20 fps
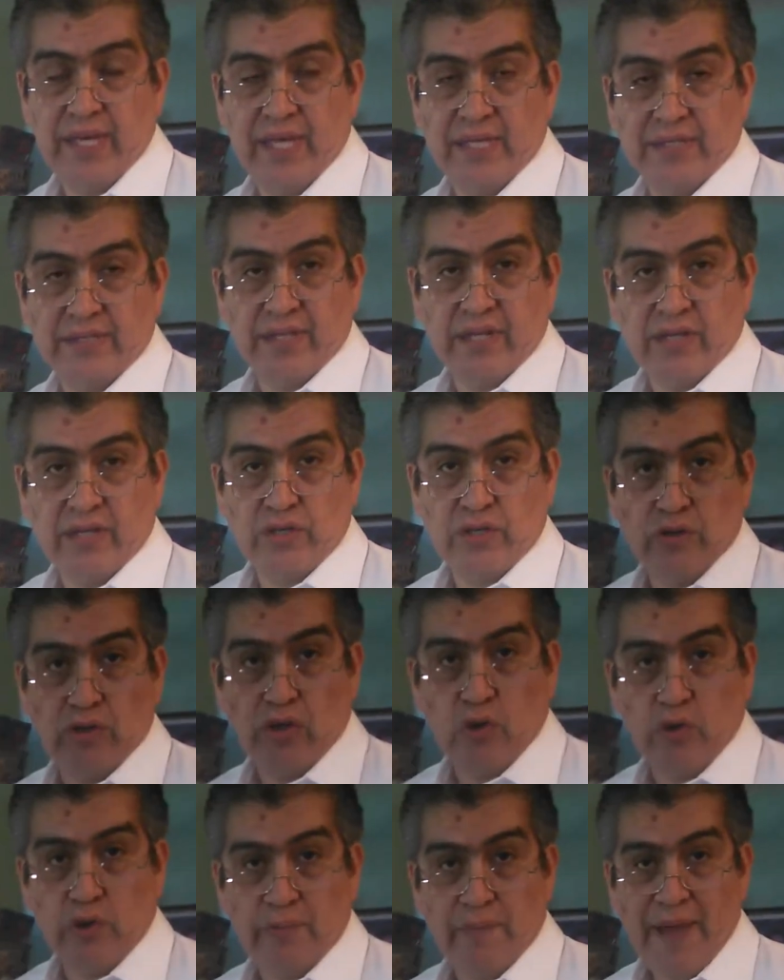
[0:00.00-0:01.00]
Is it in your
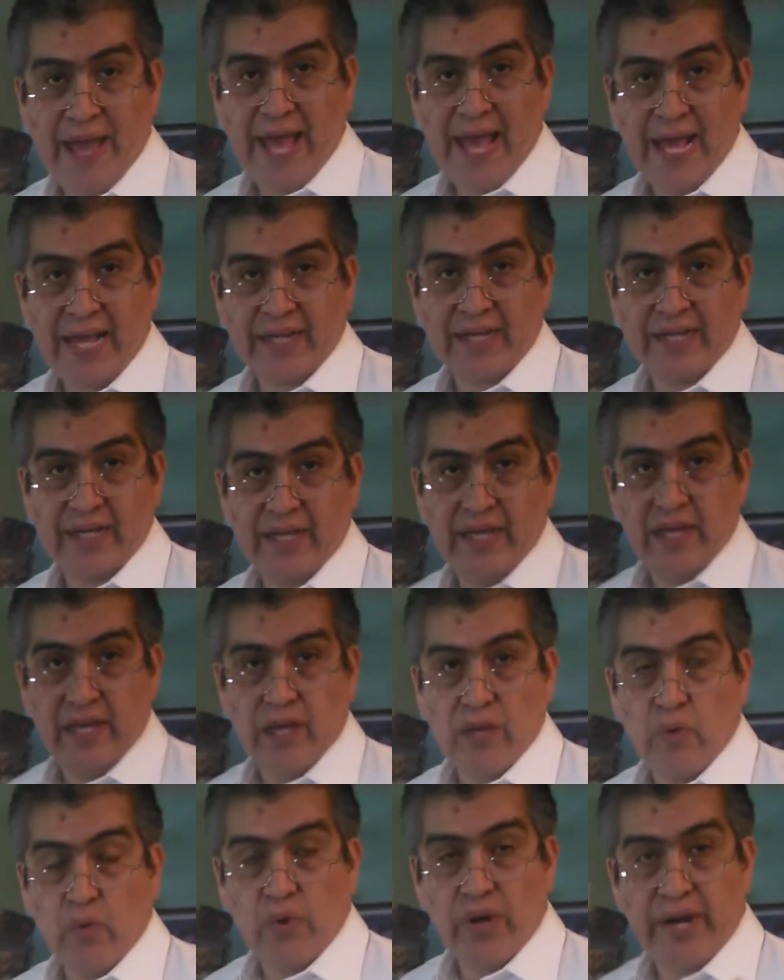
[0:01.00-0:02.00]
lower back?
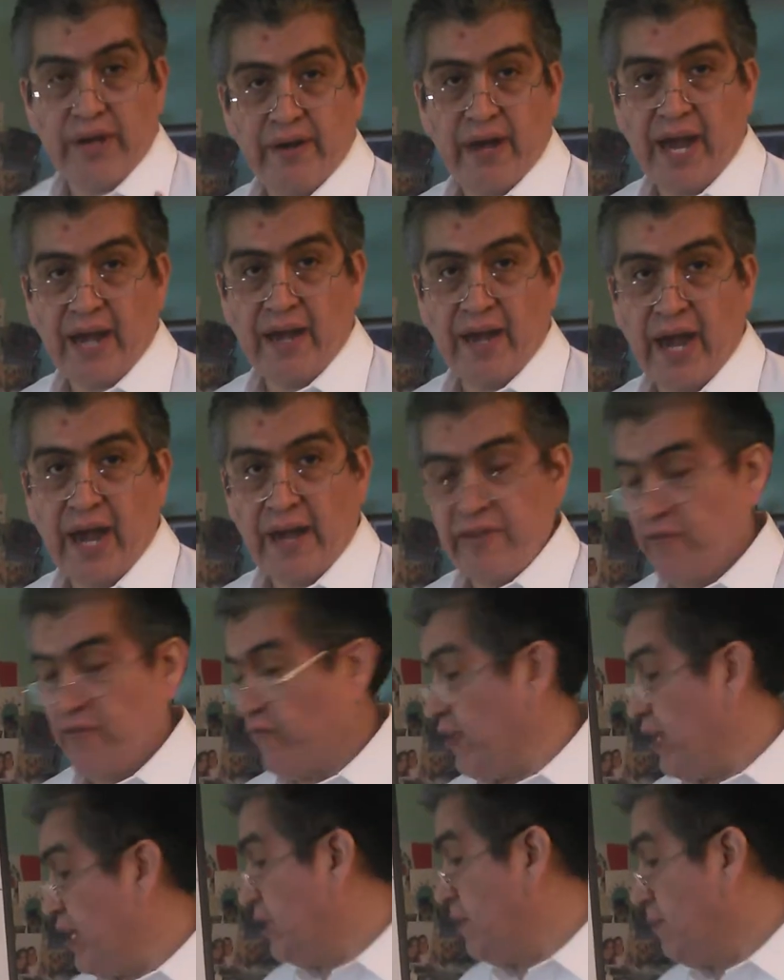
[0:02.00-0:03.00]
Where are you
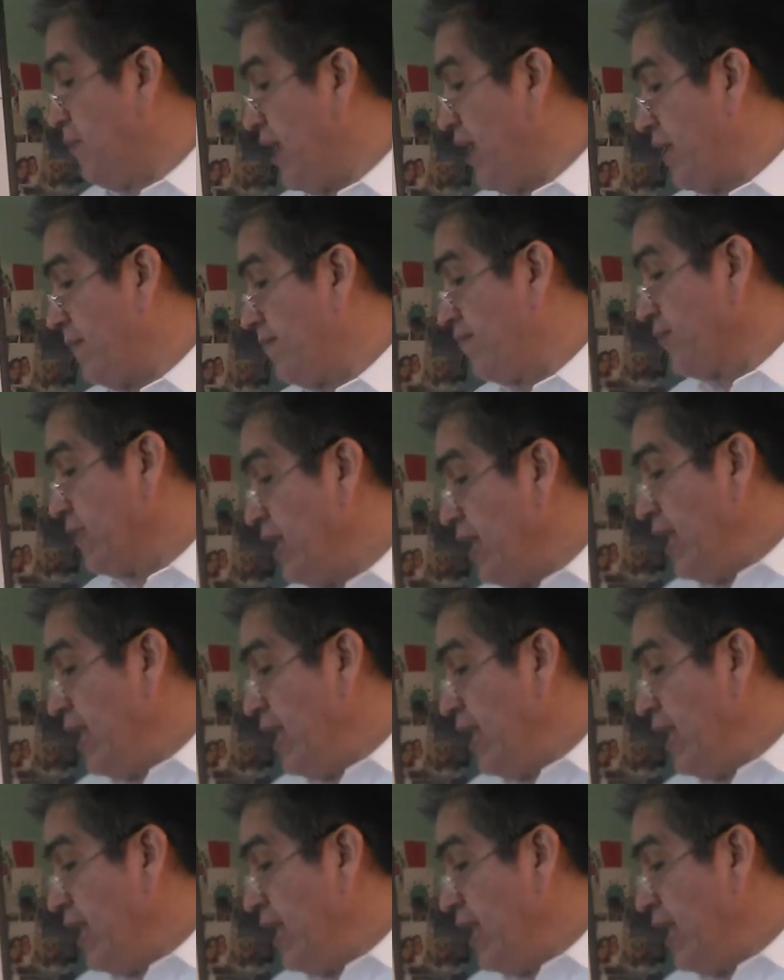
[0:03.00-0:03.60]
feeling the pain?